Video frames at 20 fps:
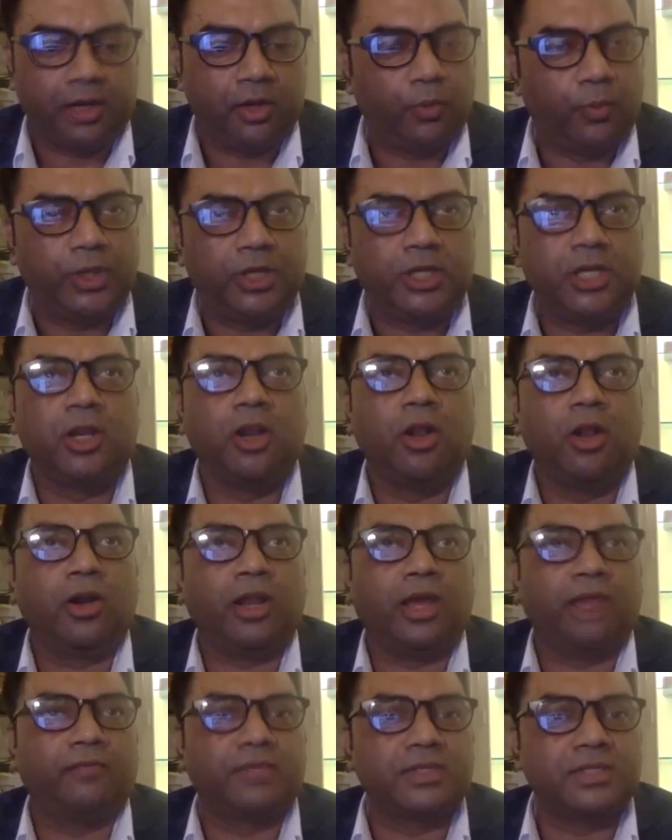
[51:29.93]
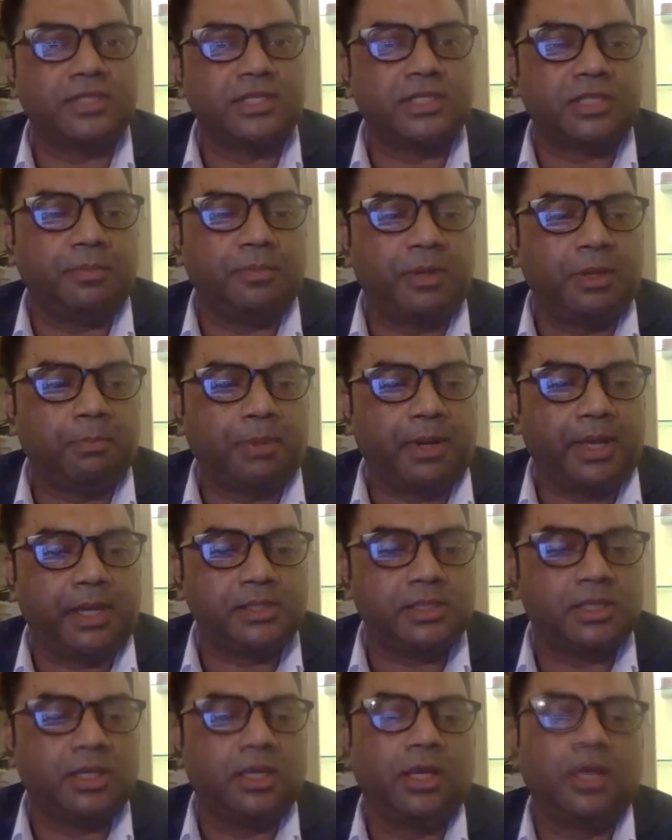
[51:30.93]
We did not have the system in
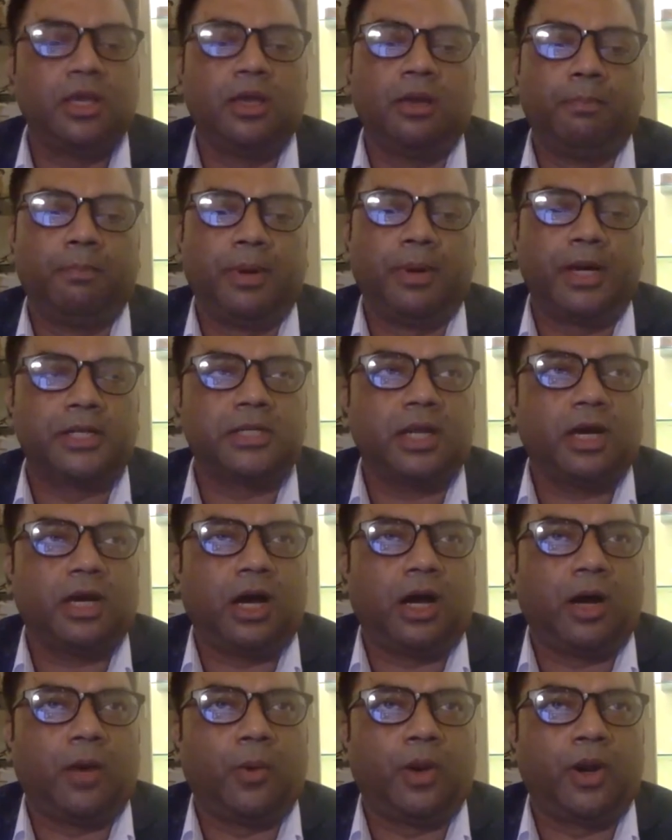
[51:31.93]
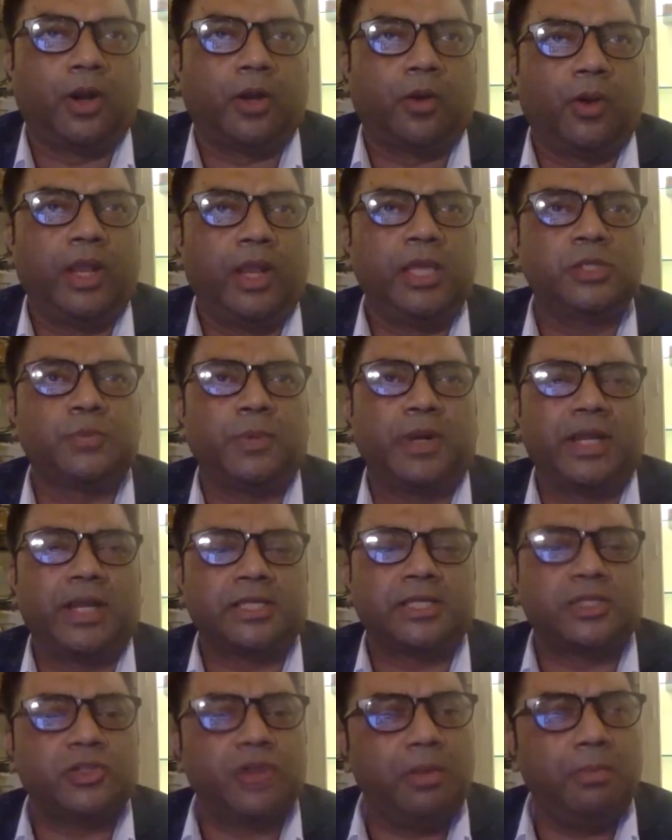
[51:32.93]
place, but our colleagues were
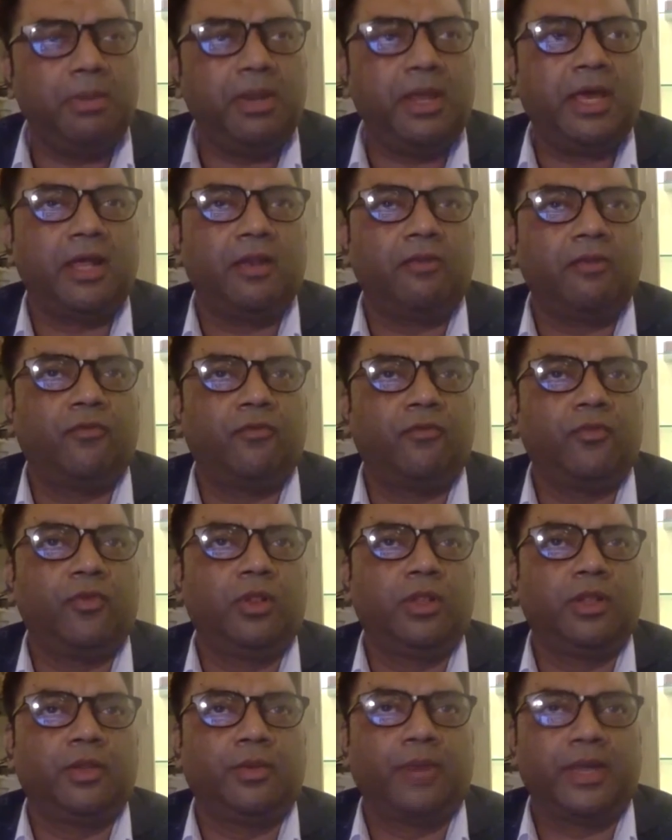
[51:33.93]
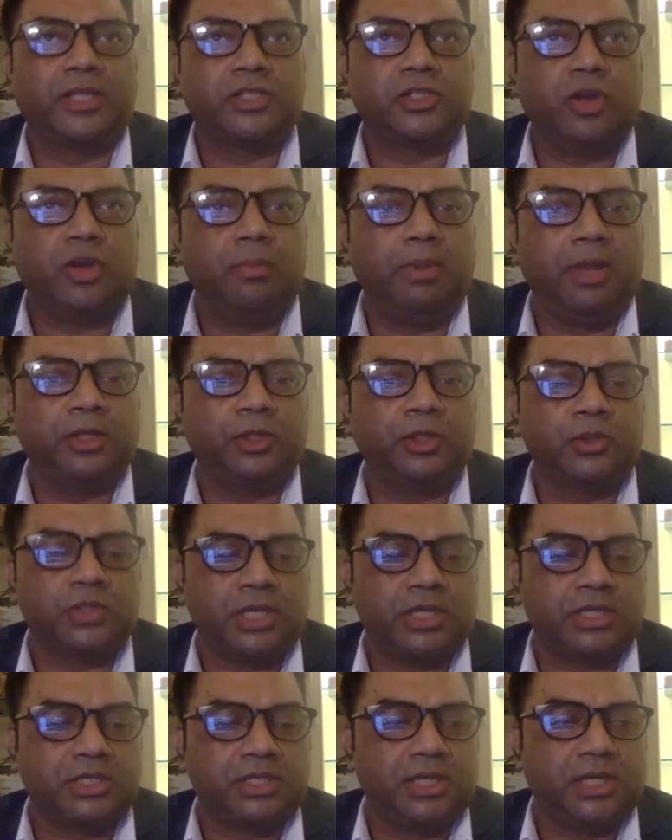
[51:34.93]
extremely helpful. They were extremely
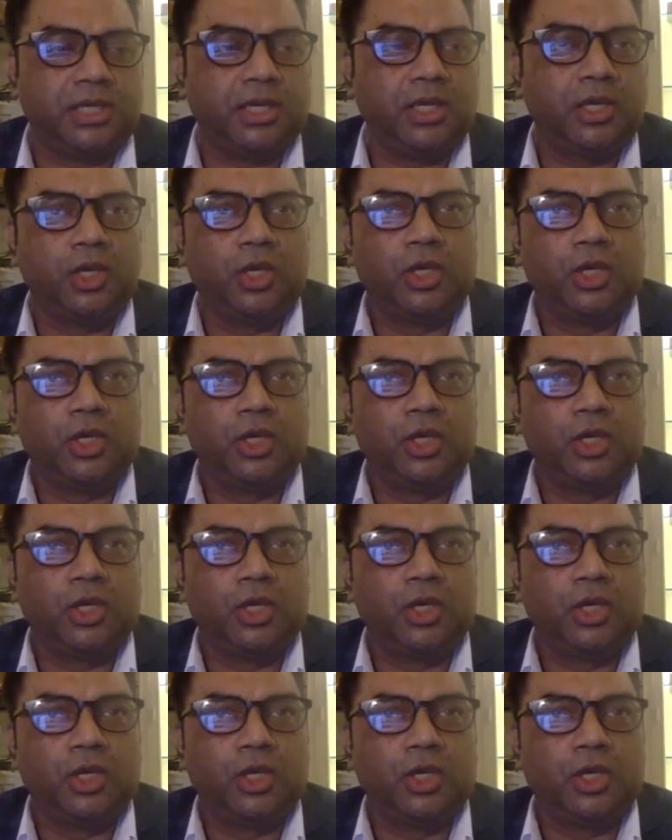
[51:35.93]
enthusiastic.